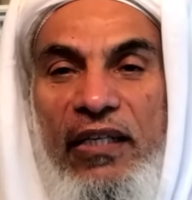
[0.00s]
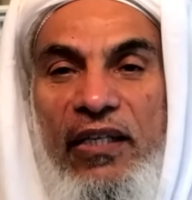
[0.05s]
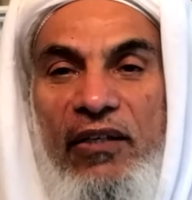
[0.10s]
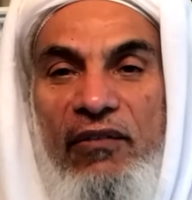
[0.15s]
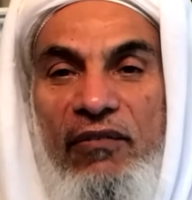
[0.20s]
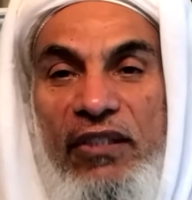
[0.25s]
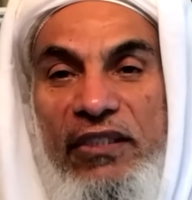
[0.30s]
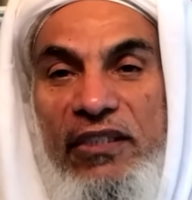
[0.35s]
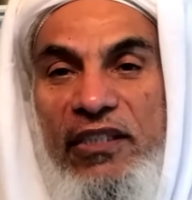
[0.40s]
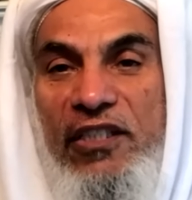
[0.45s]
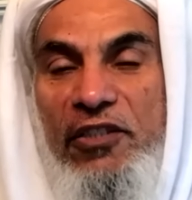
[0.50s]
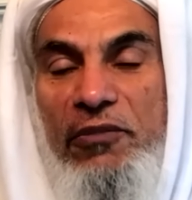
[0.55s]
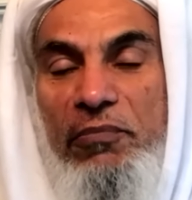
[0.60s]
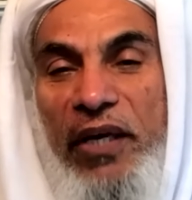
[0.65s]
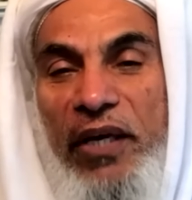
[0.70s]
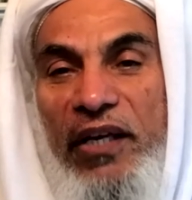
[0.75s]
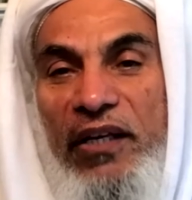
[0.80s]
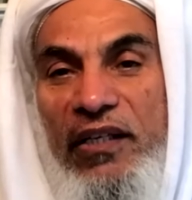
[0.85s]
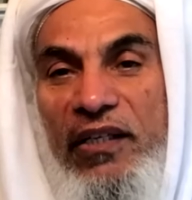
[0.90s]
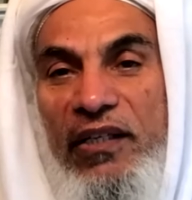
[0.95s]
was
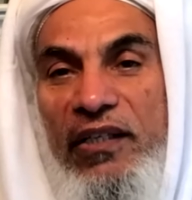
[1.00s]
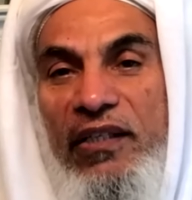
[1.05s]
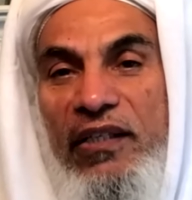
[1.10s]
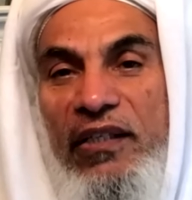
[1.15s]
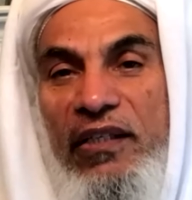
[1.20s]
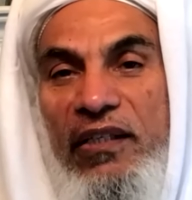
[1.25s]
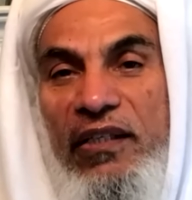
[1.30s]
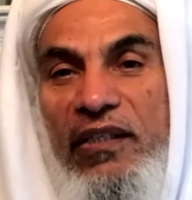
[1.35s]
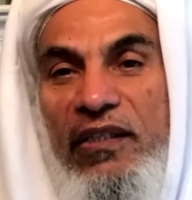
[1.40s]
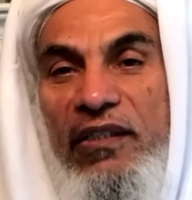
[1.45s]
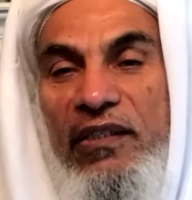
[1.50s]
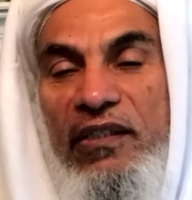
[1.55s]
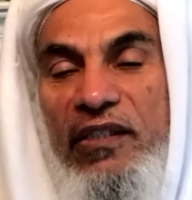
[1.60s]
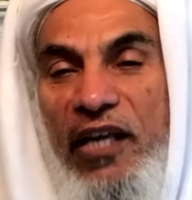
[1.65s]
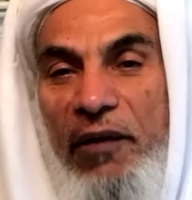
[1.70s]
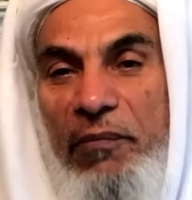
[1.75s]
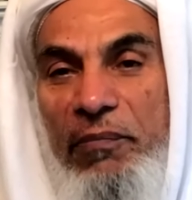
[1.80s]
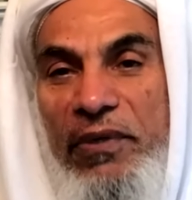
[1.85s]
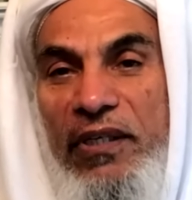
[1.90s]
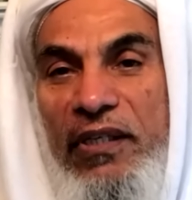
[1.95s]
expanding
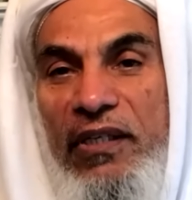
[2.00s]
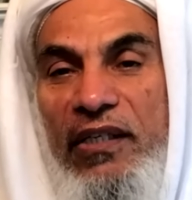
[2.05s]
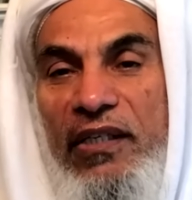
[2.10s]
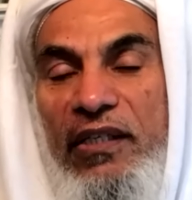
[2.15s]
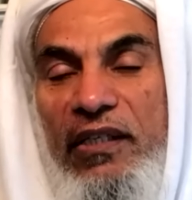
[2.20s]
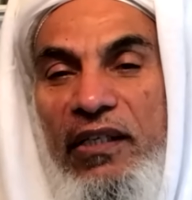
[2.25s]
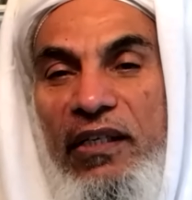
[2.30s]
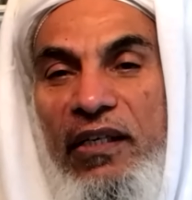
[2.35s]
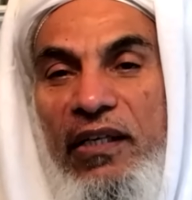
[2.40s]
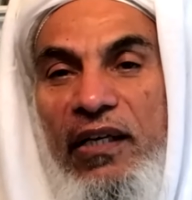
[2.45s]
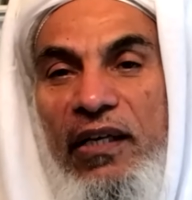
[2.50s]
rapidly.